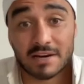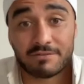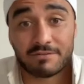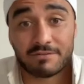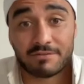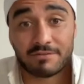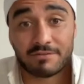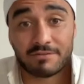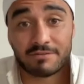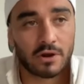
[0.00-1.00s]
tough at the
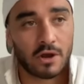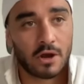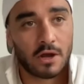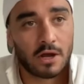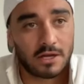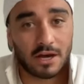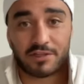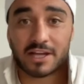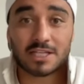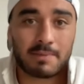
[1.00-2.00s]
moment. So, yeah,
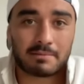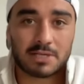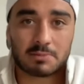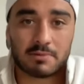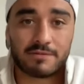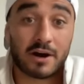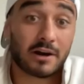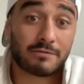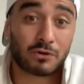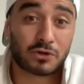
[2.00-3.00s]
I think it's a baptism of
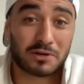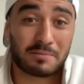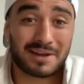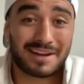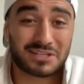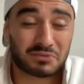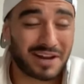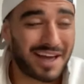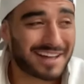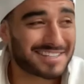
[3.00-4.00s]
fire, unfortunately, Benny. It's
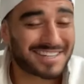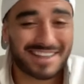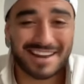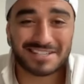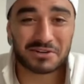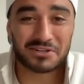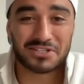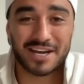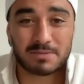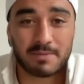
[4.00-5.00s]
really hard to say that as a
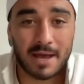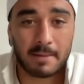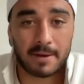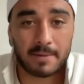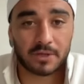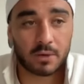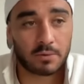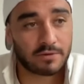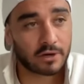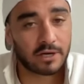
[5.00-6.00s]
Crusaders man, but, you know,
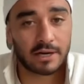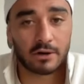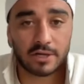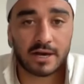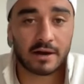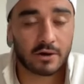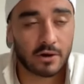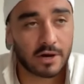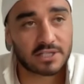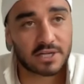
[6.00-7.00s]
when you've got a lot of young
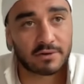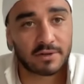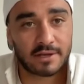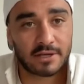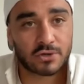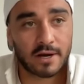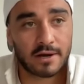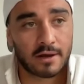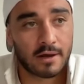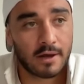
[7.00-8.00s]
guys that are in there trying
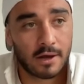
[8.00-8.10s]
to,